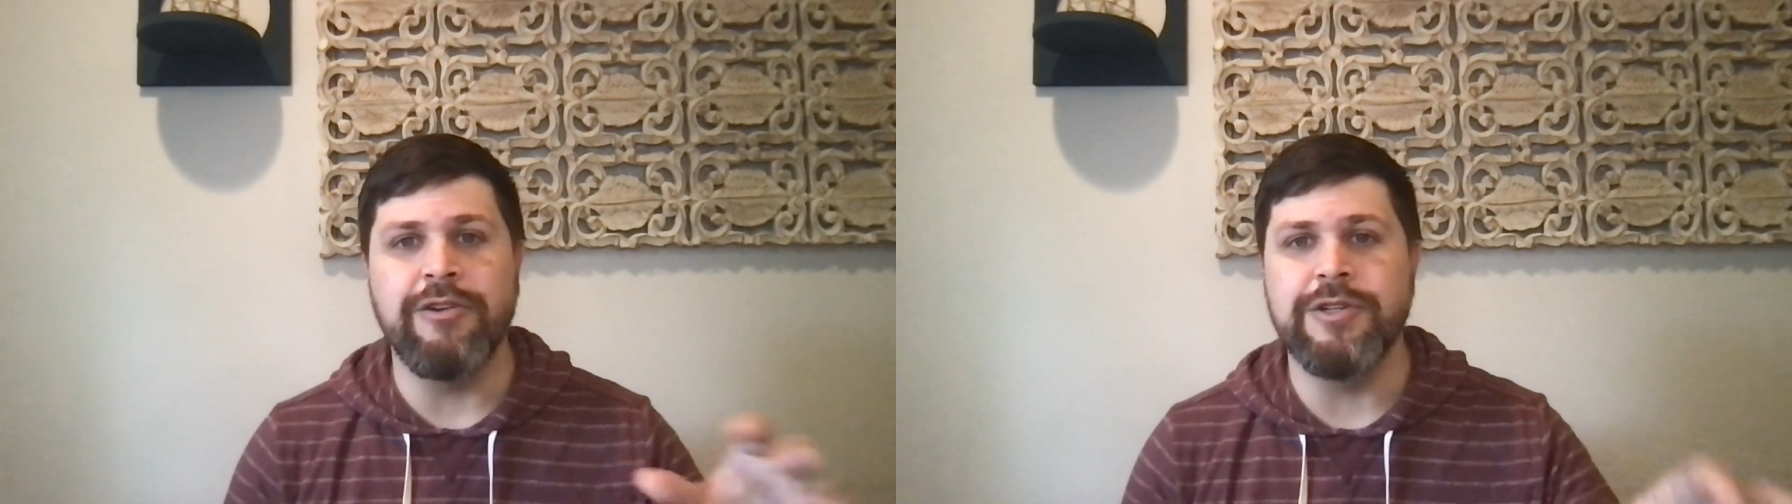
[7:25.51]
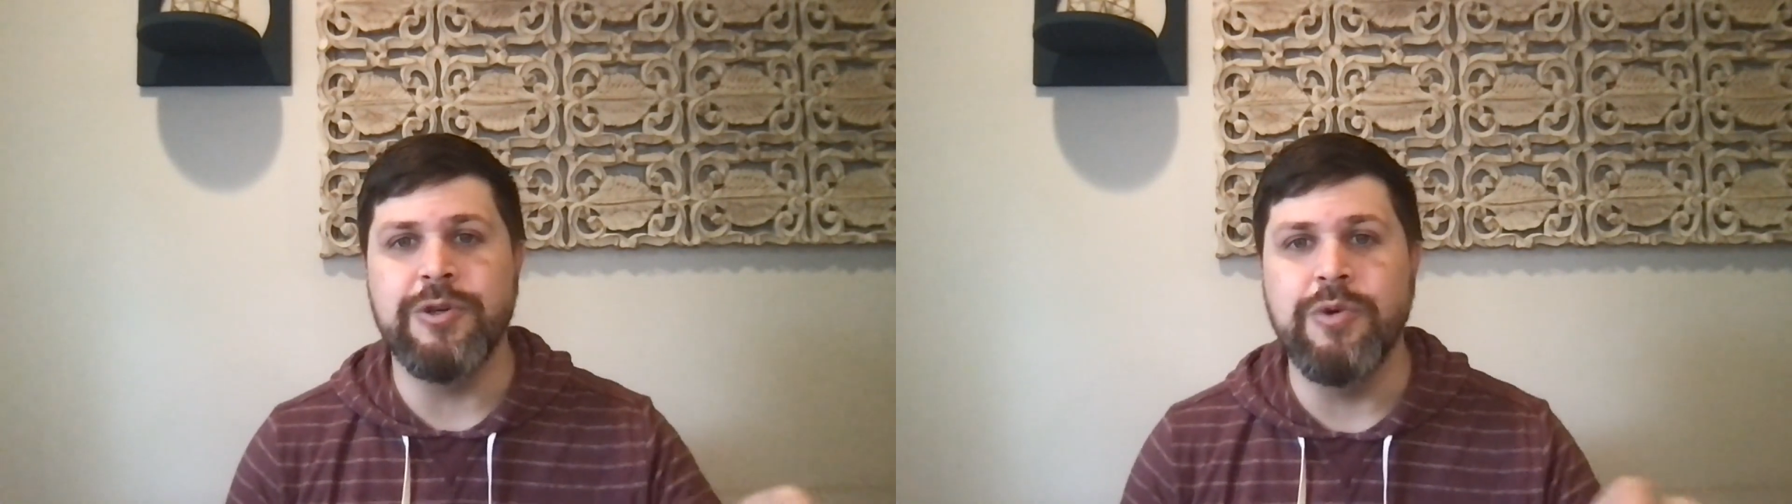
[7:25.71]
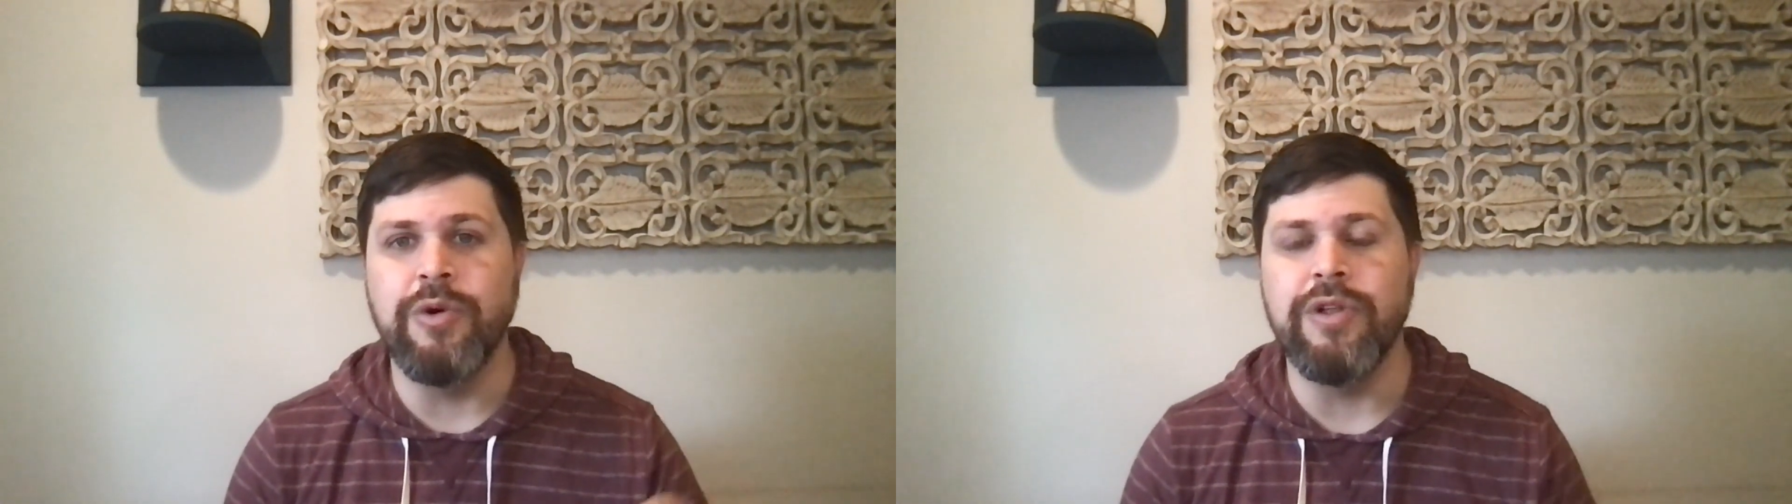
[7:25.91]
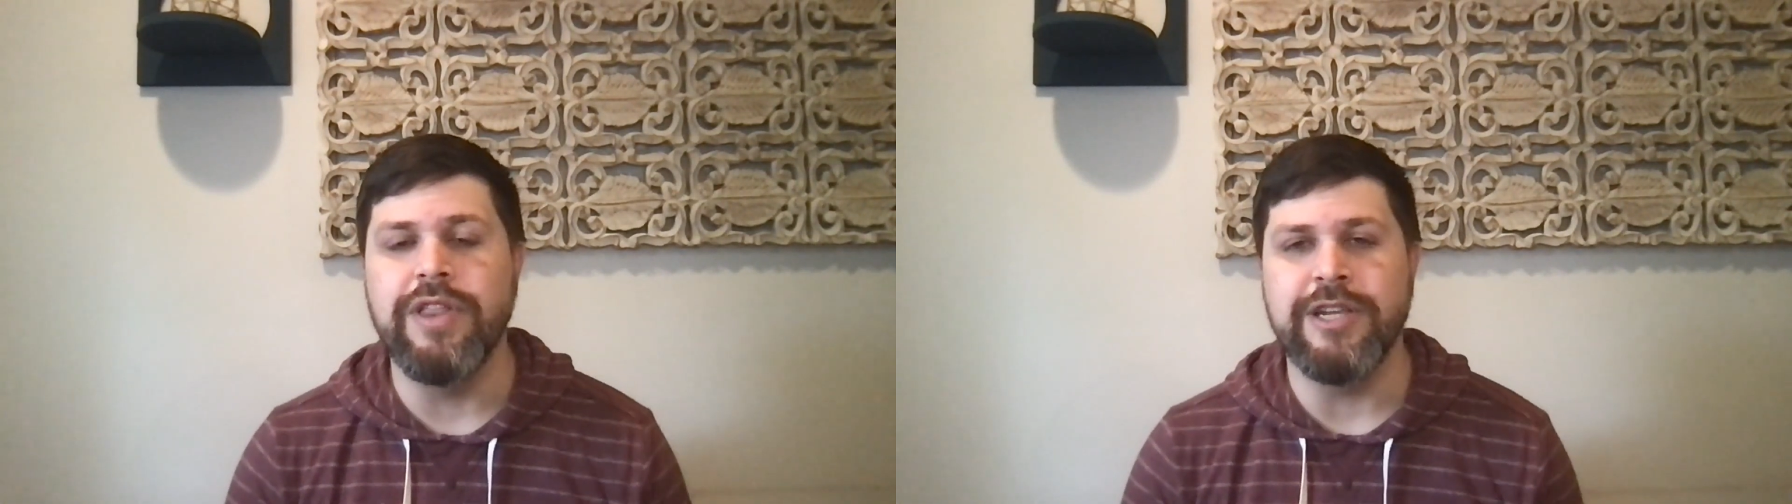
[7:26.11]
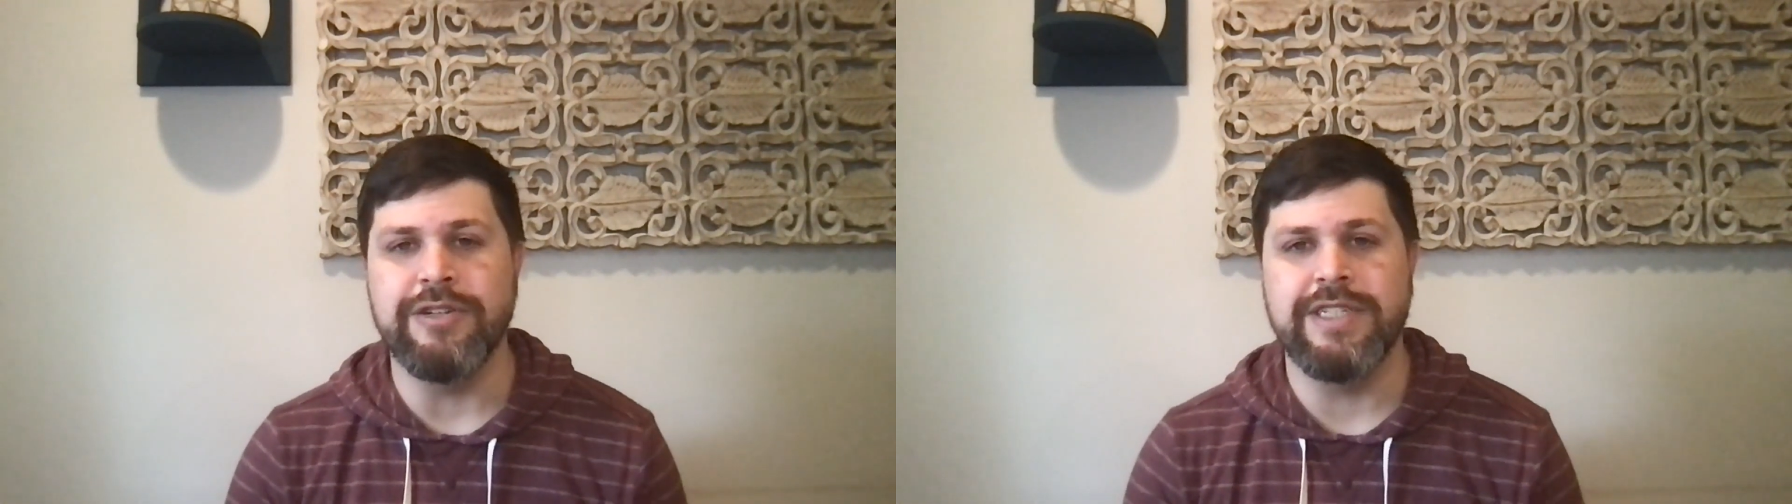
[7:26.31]
tool
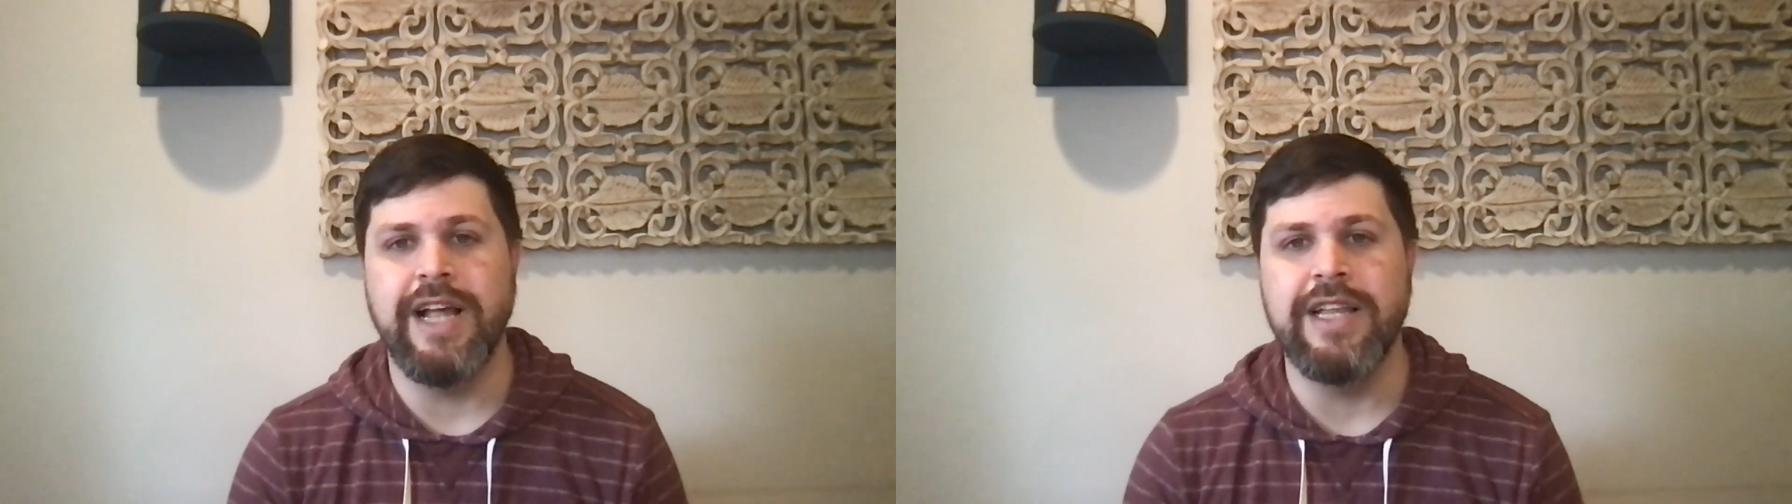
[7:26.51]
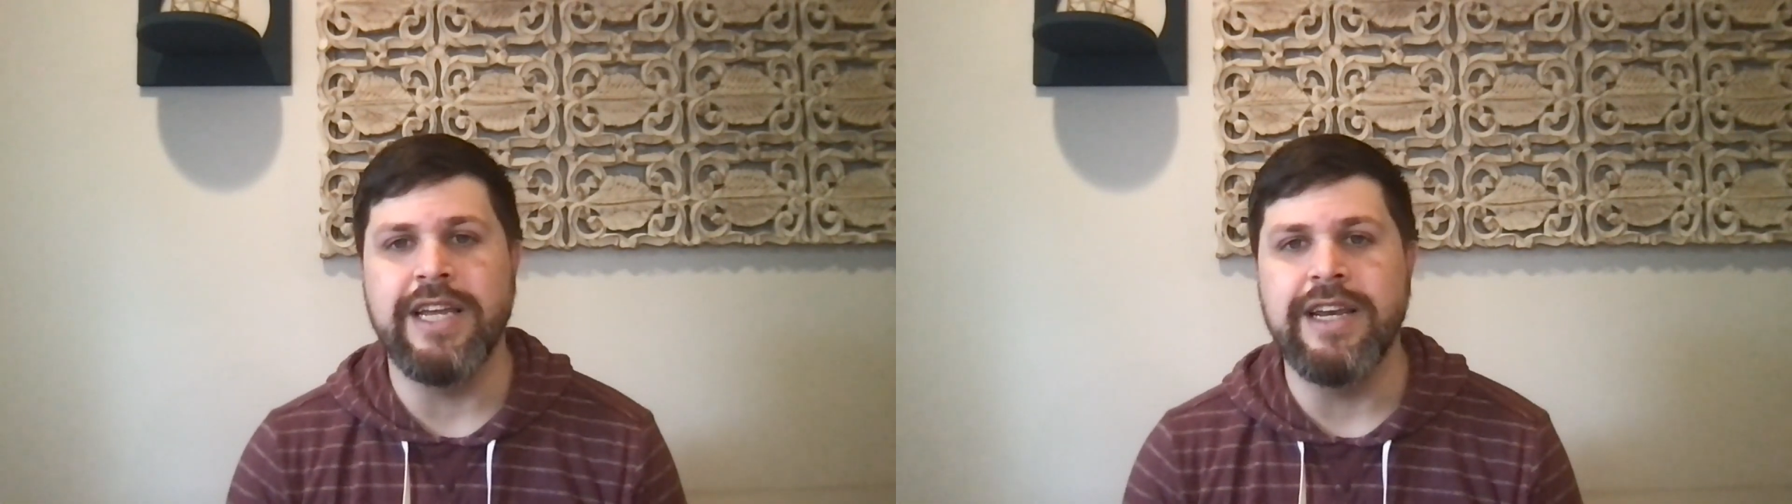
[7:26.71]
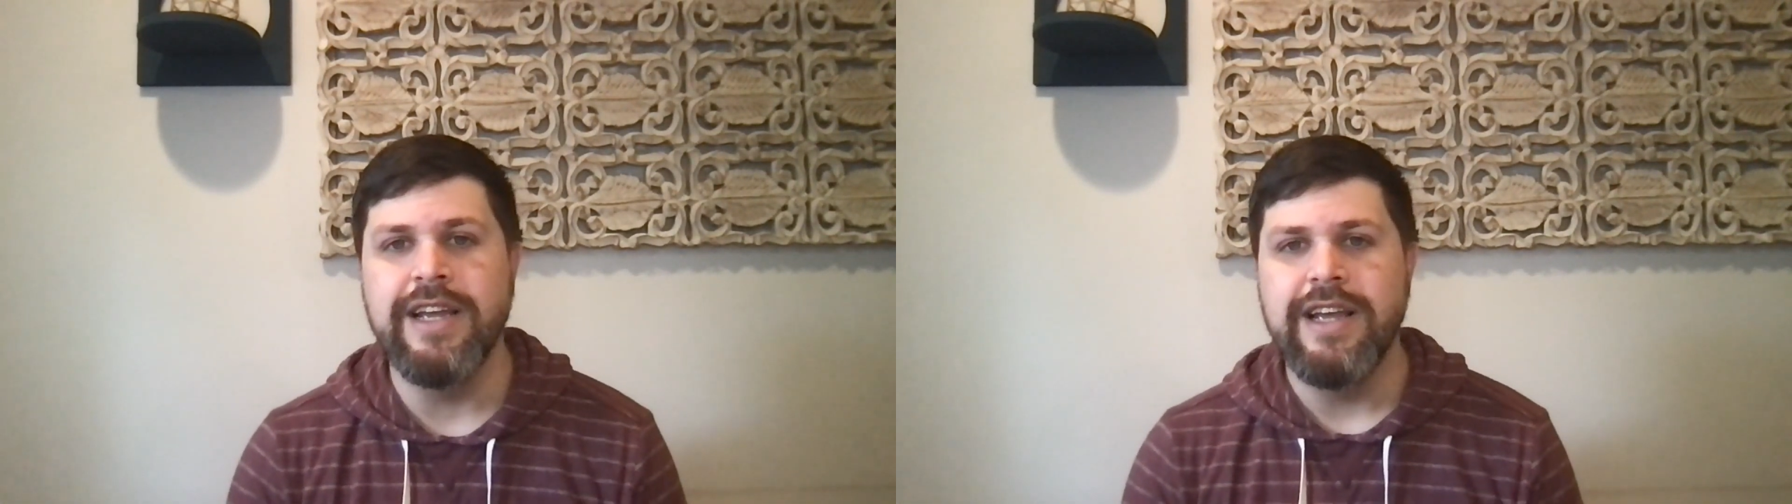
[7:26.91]
that you're selling,